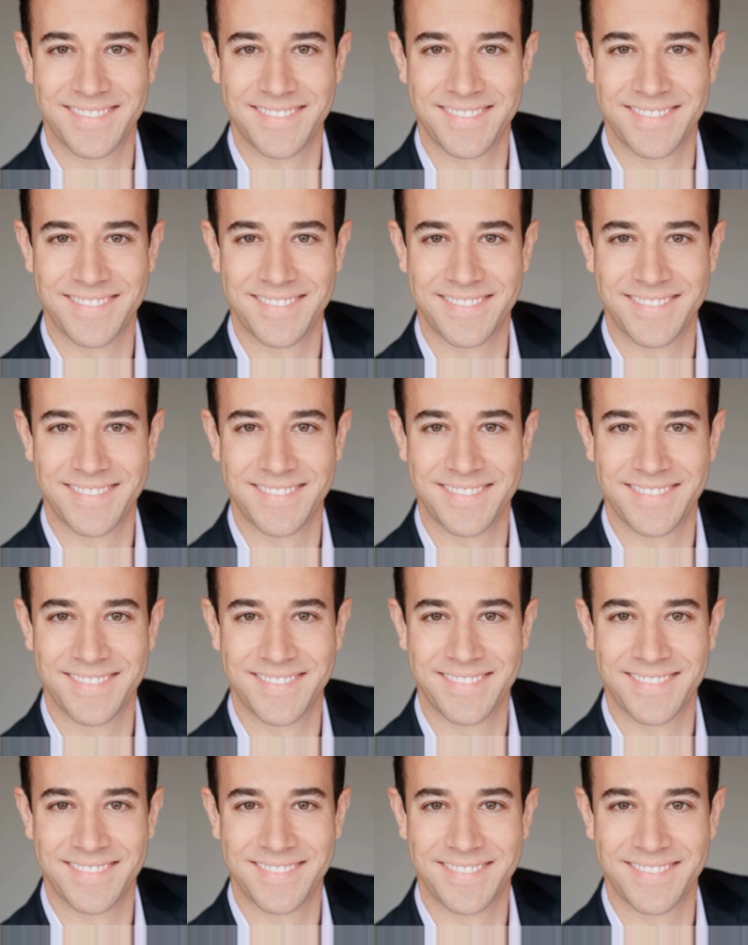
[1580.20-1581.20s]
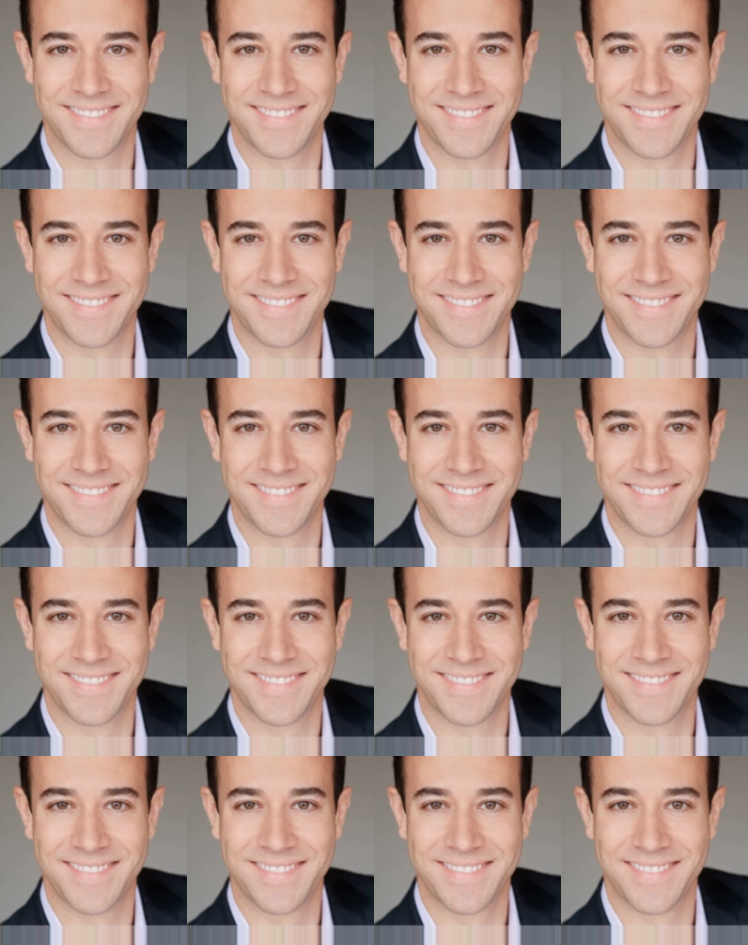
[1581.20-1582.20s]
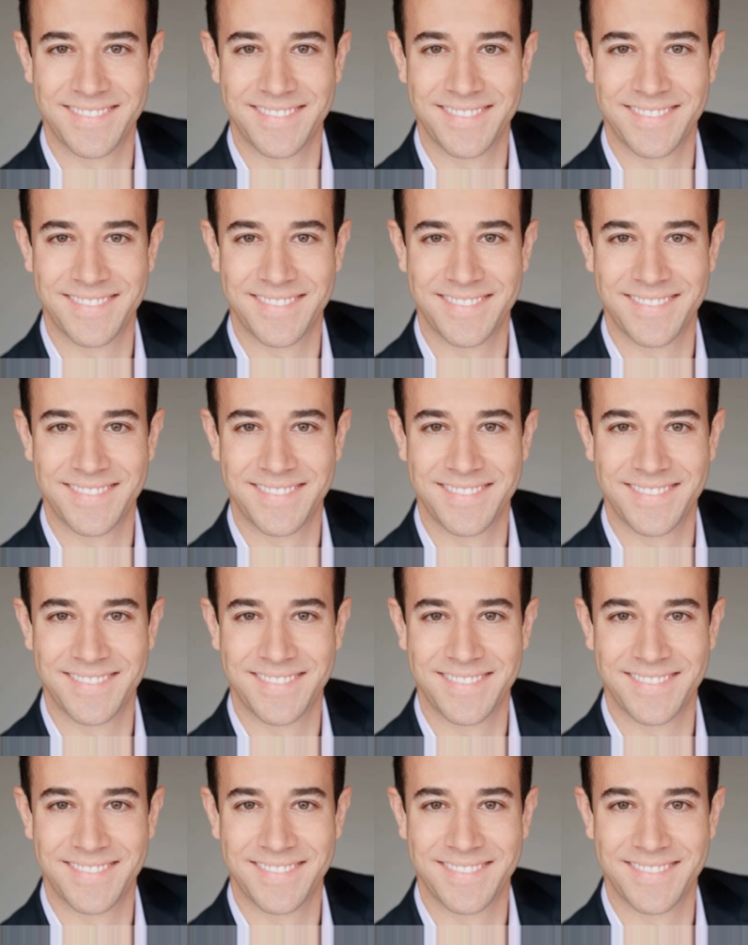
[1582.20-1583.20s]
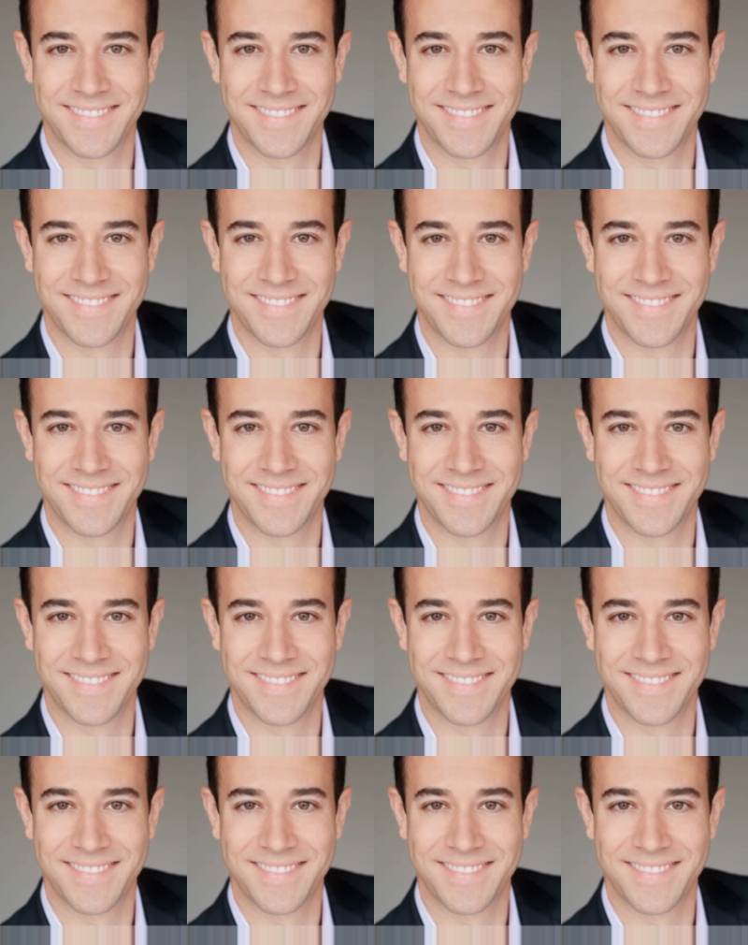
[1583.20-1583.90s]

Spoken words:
(no lip movement)